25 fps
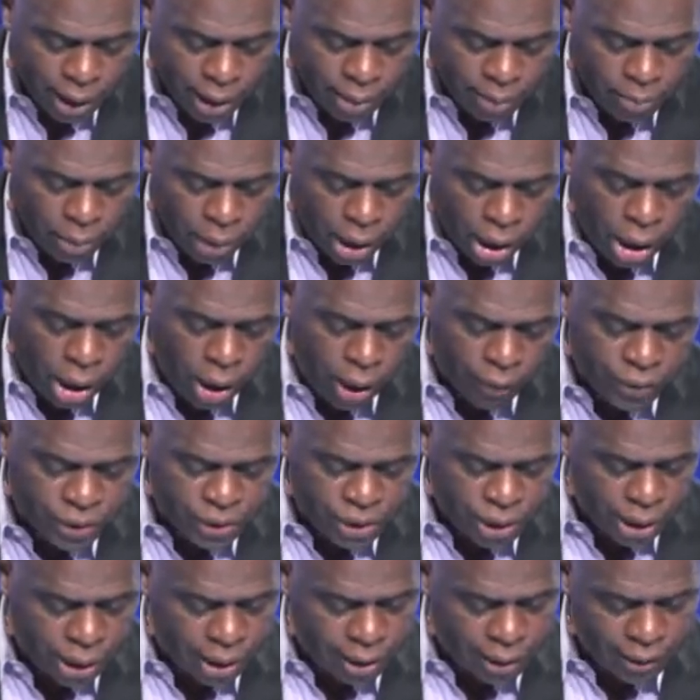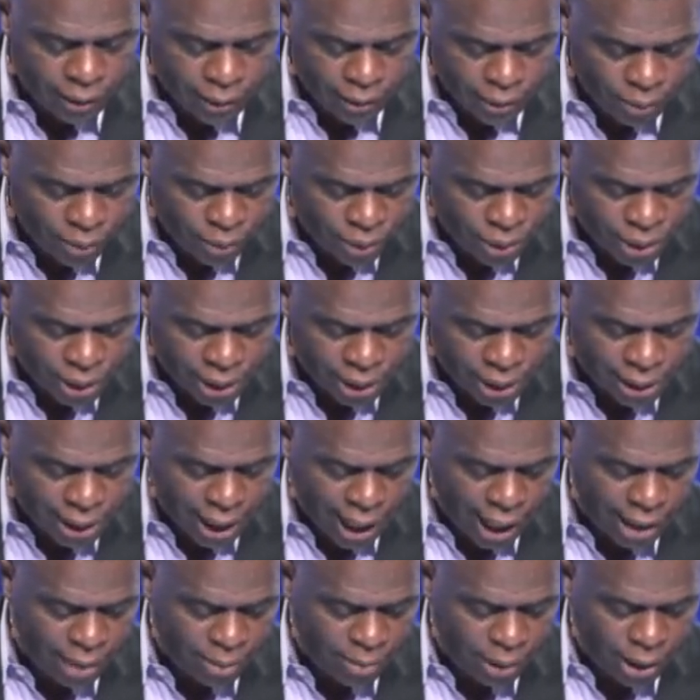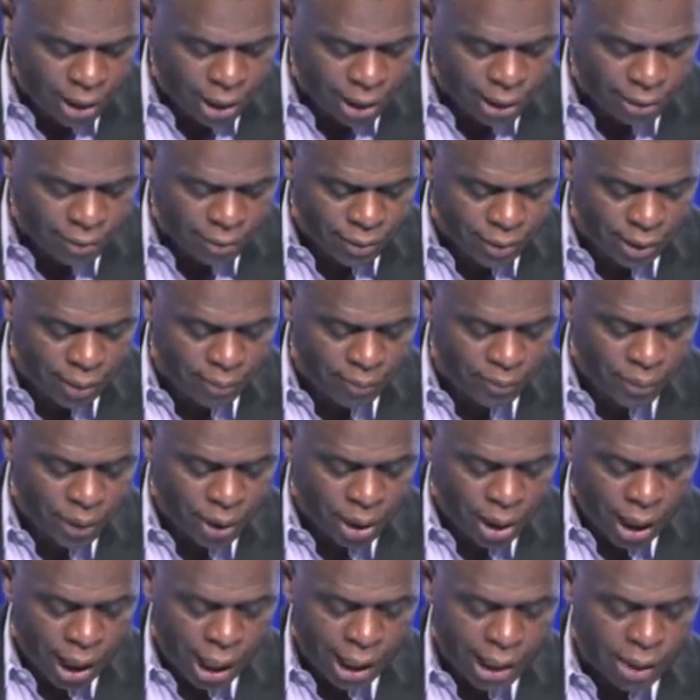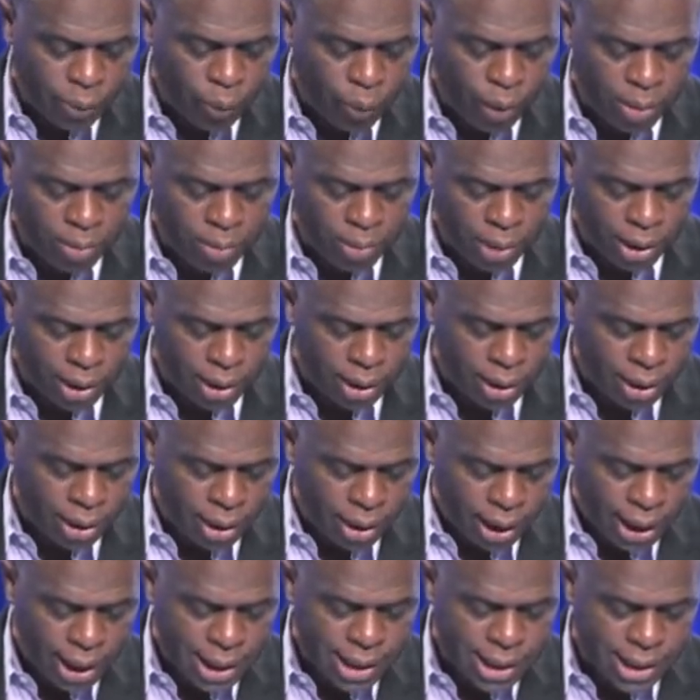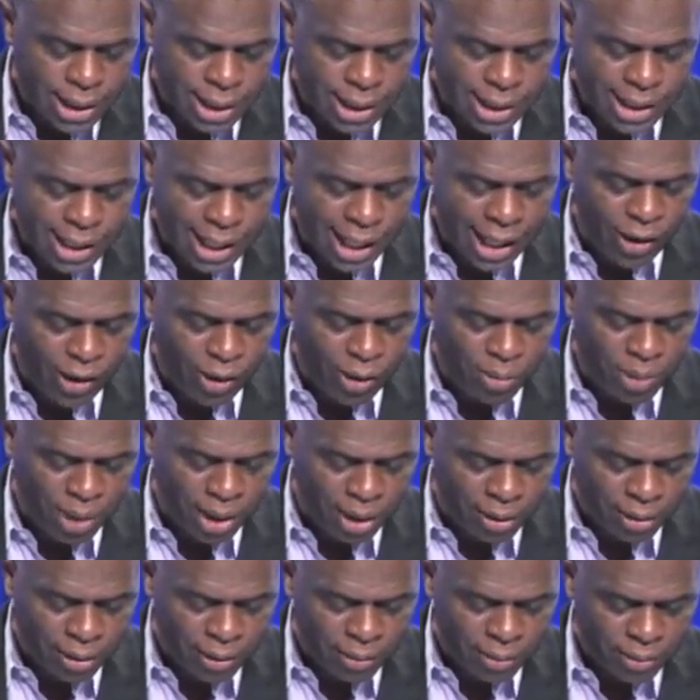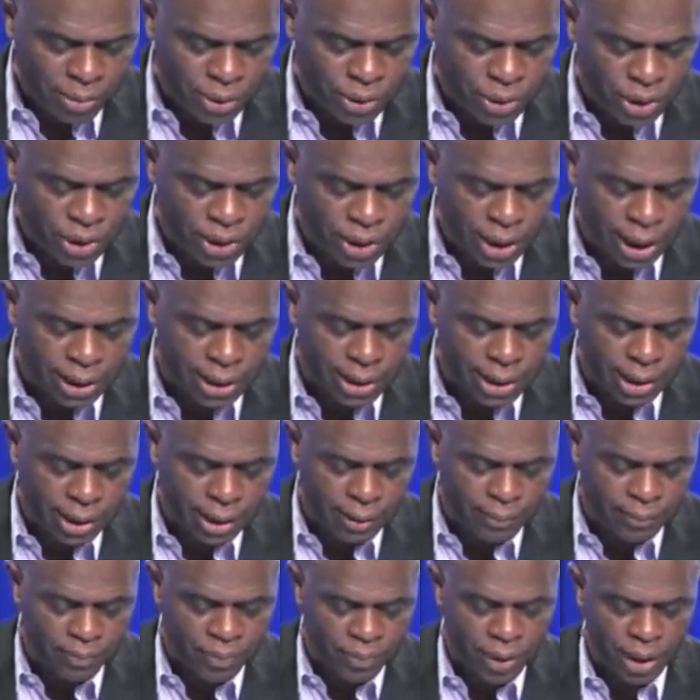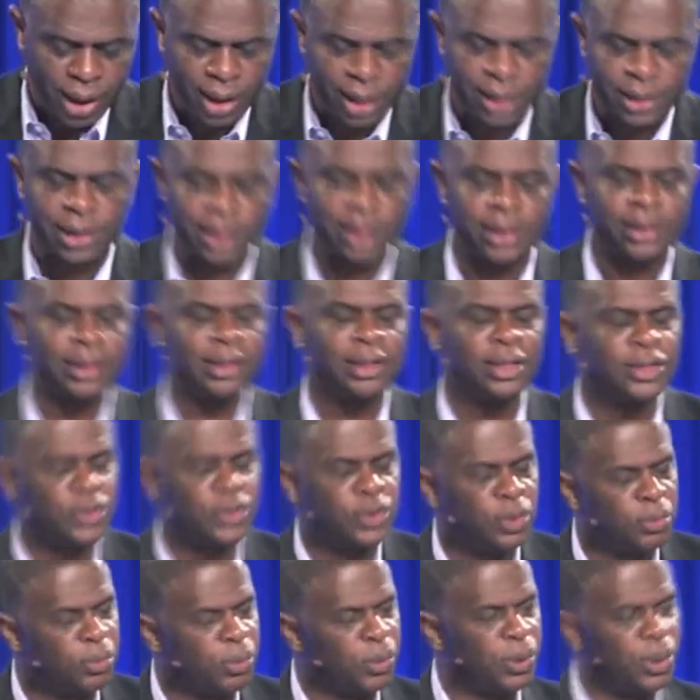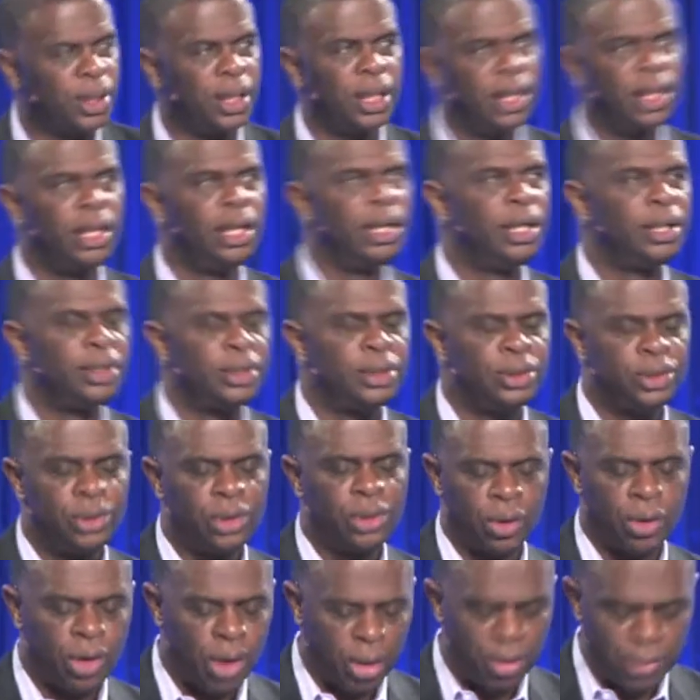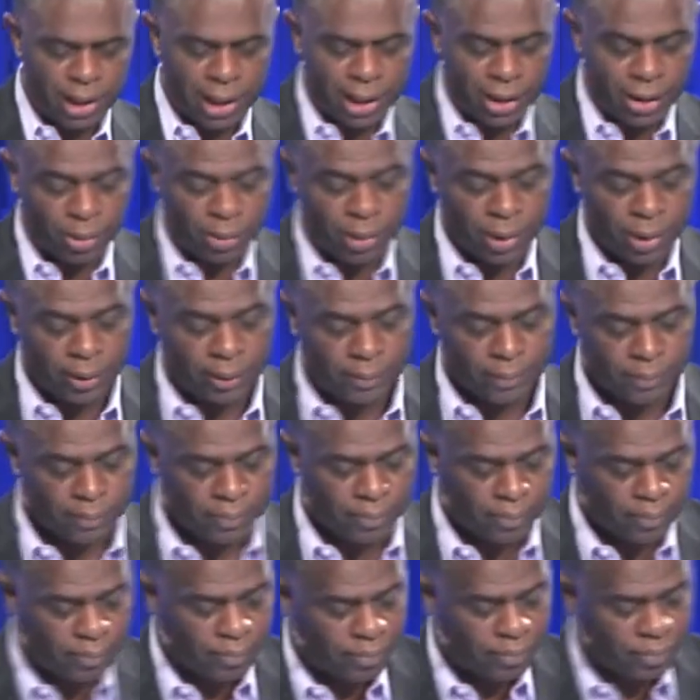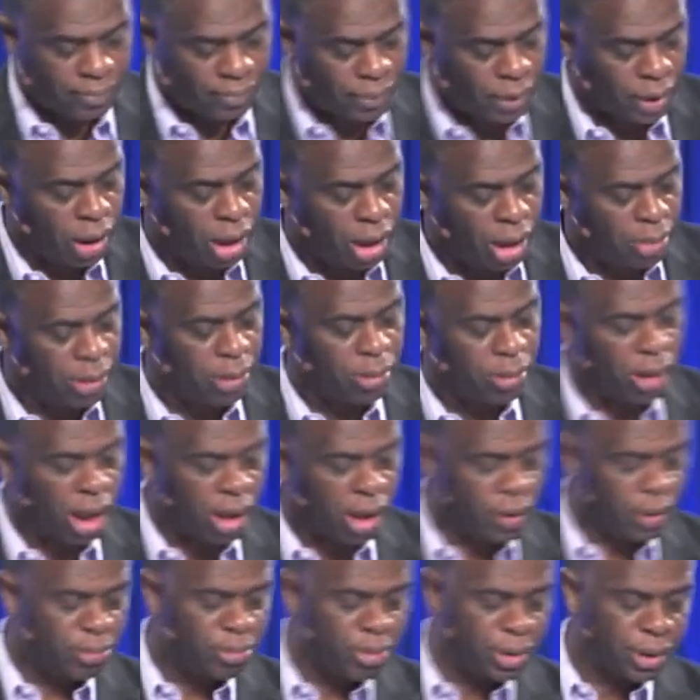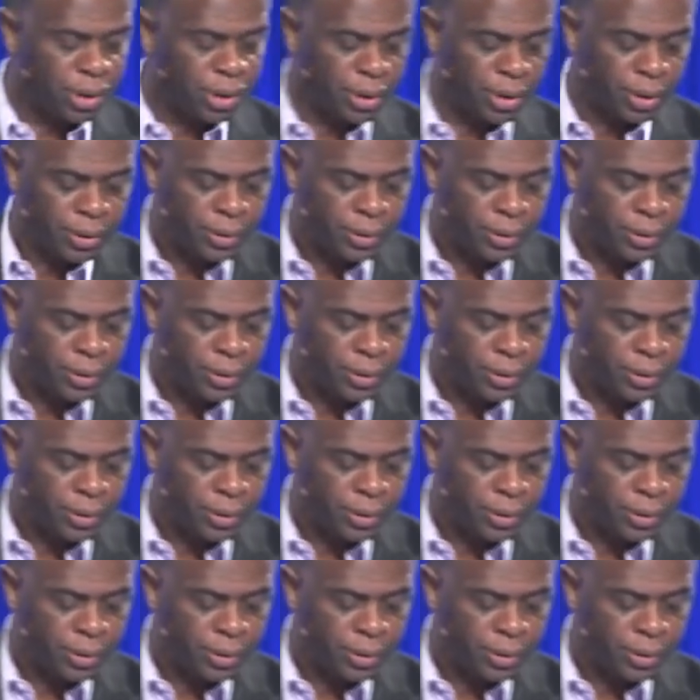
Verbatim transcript: all the city was excited because of them. And the women, is this Naomi? But she said to them, now listen, listen, this is so important. Don't call me Naomi. Call me Mara, bitter.